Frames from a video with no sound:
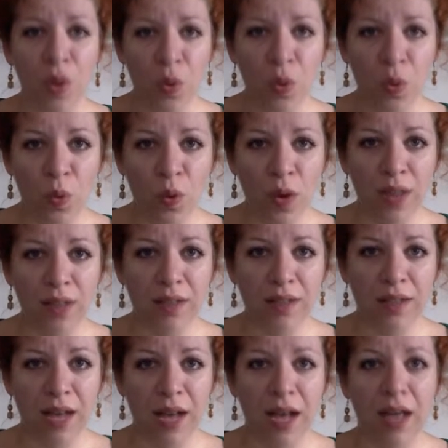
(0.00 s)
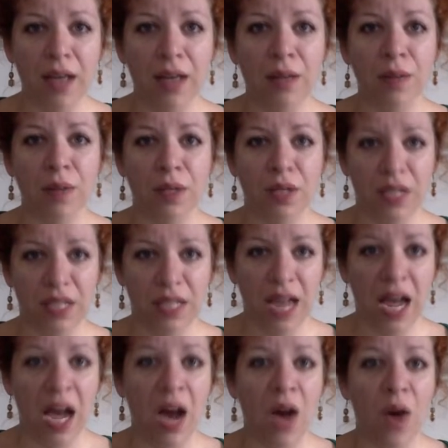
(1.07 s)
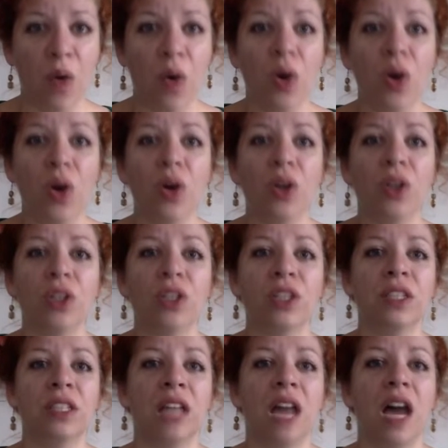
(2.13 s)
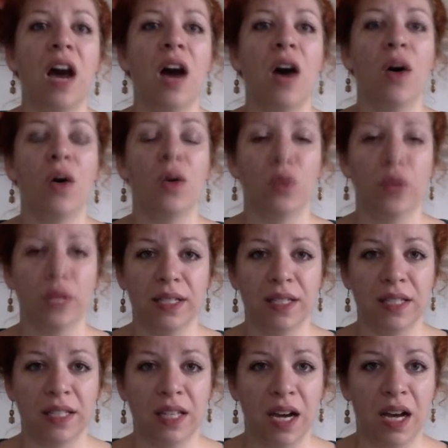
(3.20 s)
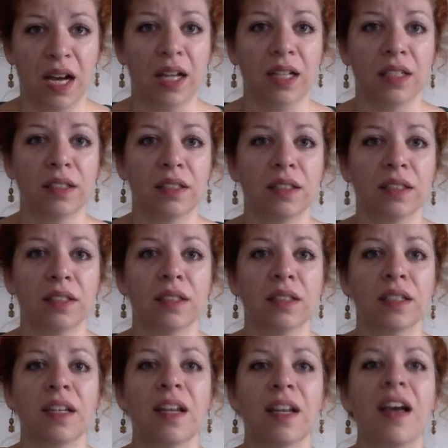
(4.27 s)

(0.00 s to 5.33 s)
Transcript: Once I built a tower, no, it's done.